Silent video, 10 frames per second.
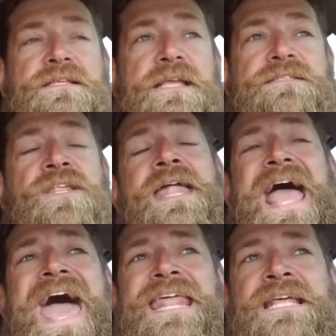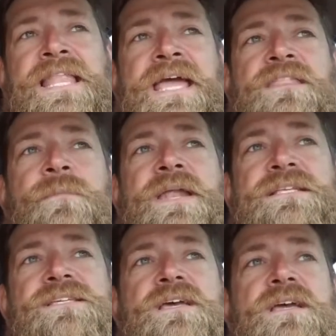It's not adding length, but
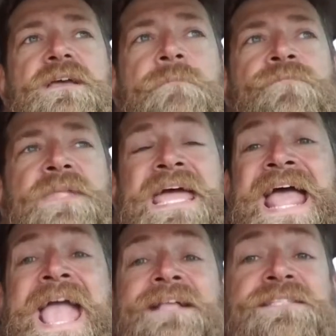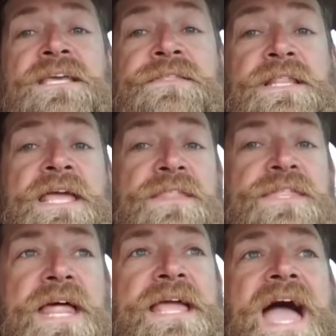it's enhancing the length
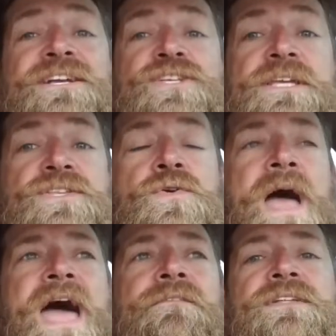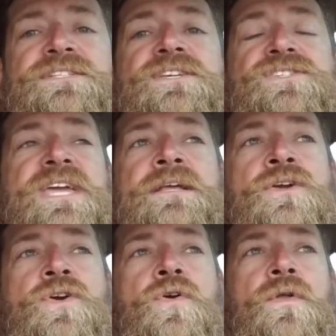that I actually do have that's just
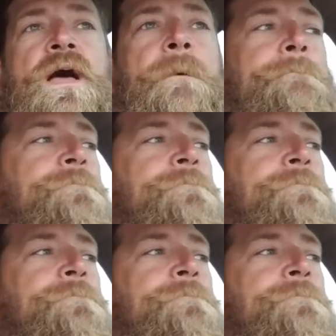getting curled up.